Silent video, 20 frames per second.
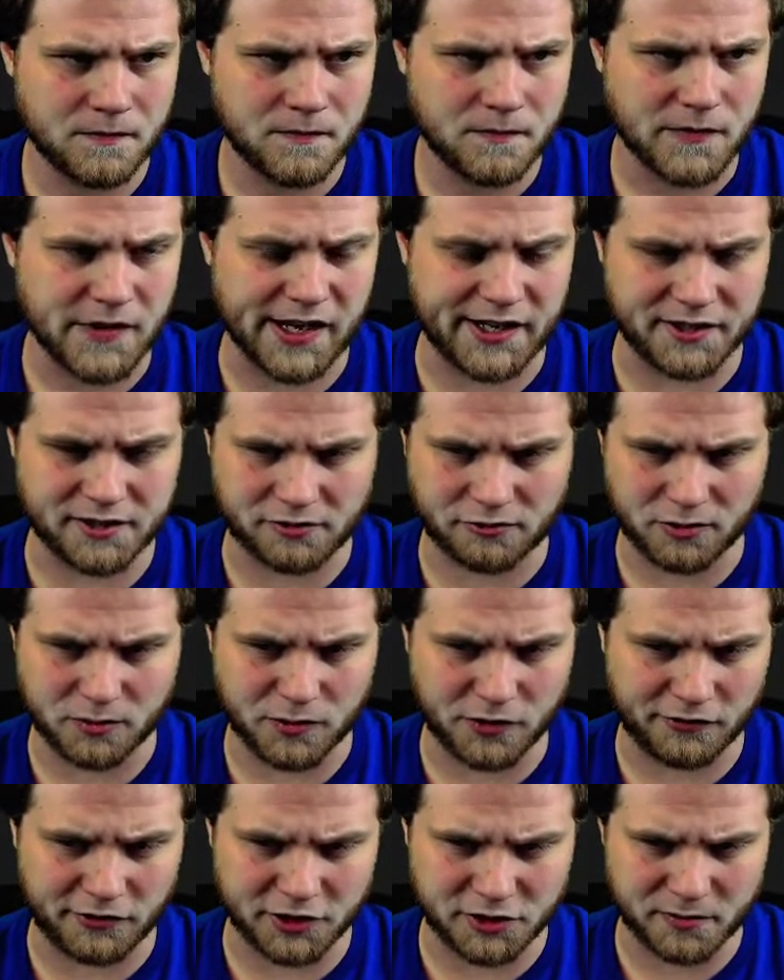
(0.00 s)
That is a
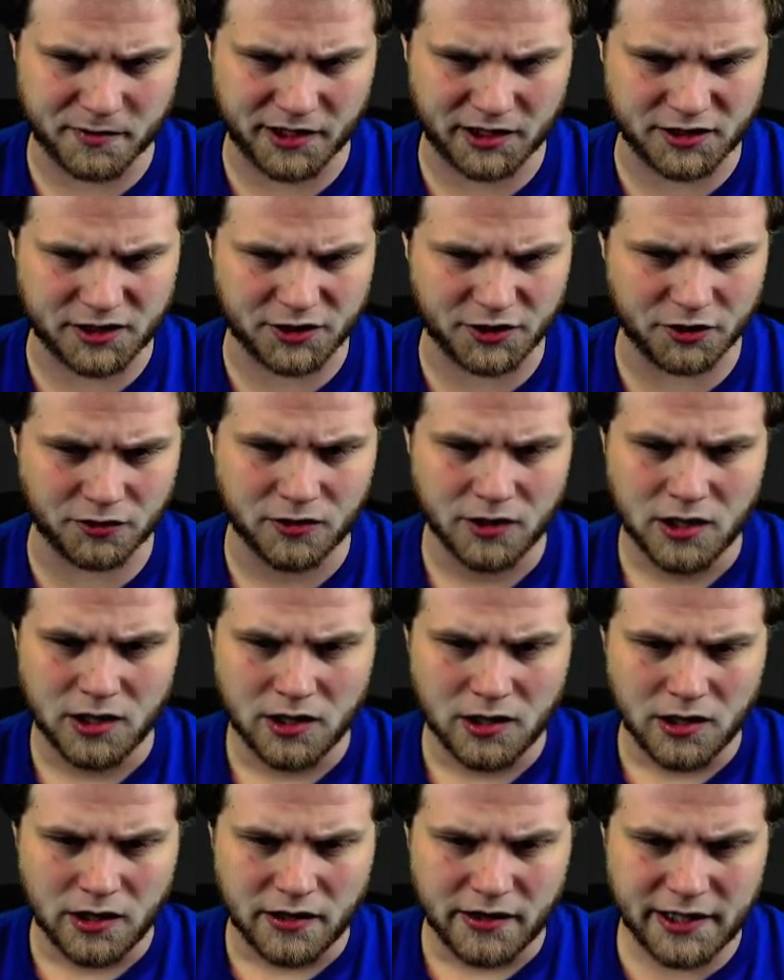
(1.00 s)
removal spell too.
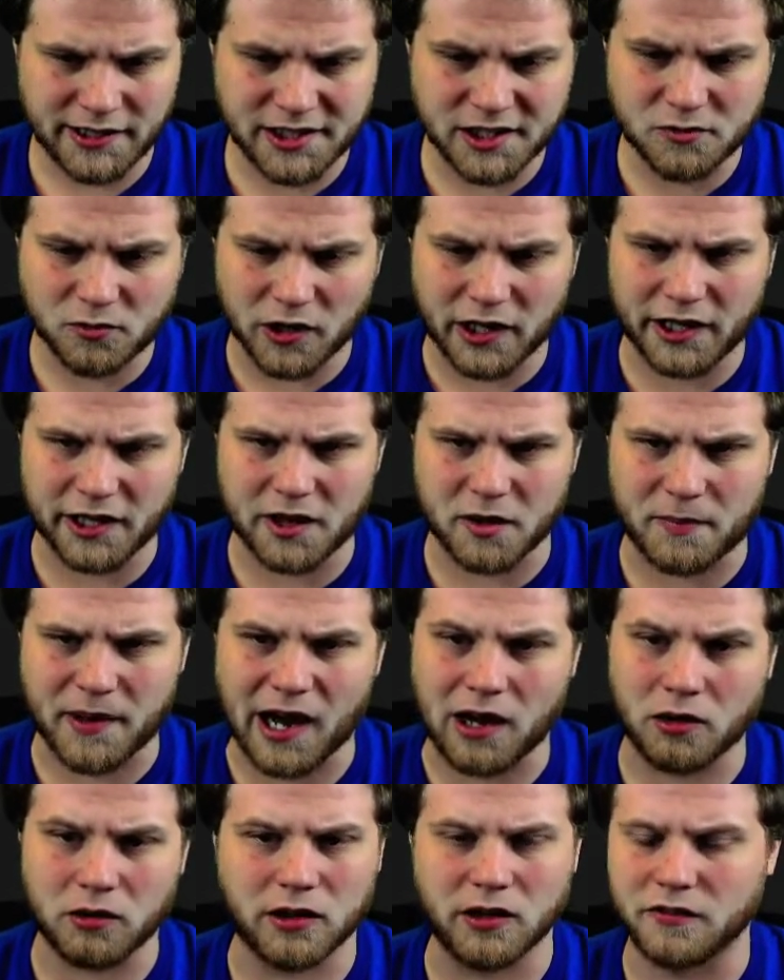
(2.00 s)
This is really the
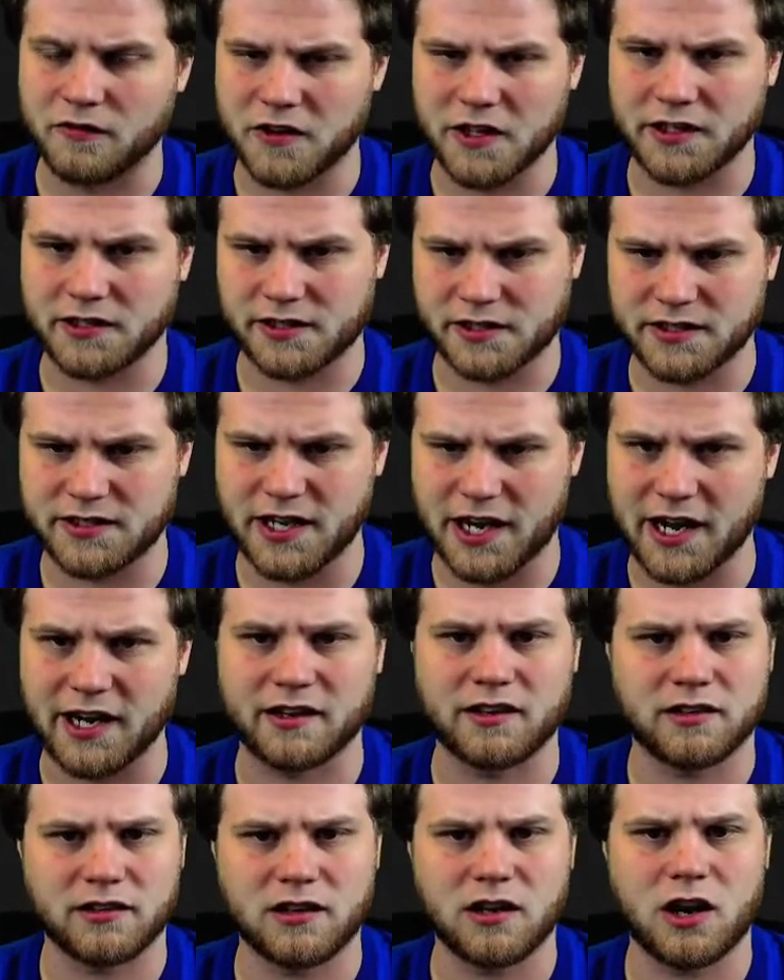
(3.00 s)
power of this deck.